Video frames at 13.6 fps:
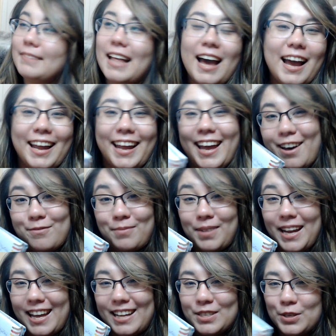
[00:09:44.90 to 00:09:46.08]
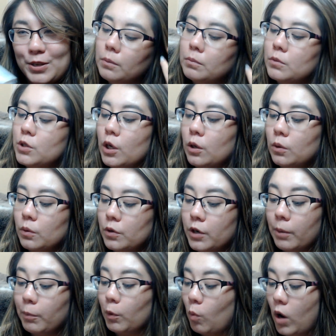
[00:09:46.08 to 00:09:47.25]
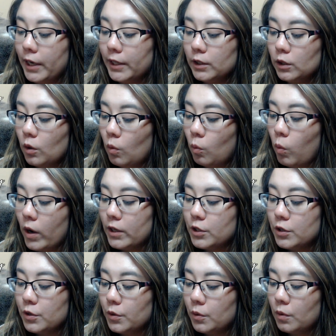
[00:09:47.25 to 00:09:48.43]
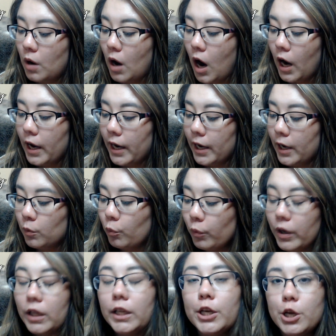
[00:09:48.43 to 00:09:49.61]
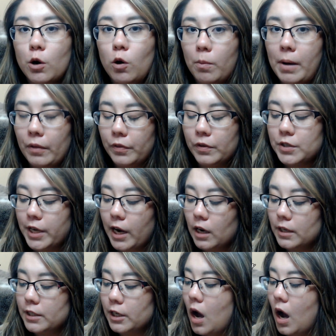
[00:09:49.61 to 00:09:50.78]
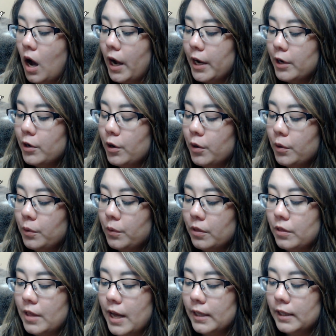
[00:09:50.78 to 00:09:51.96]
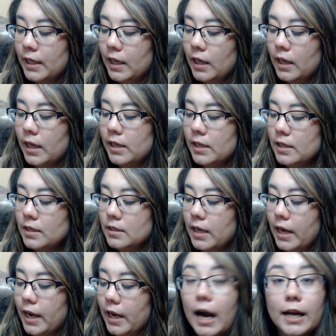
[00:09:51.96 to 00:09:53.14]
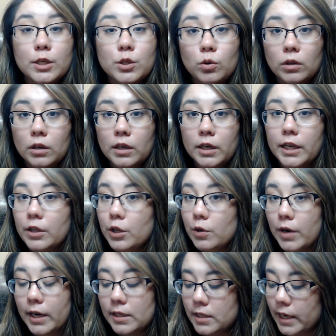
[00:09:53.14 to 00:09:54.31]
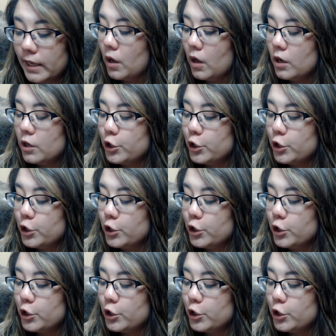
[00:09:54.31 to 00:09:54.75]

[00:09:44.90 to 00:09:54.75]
I have my answers. So number one, what do I really know about this character? I know that Lee is a high schooler in the United States.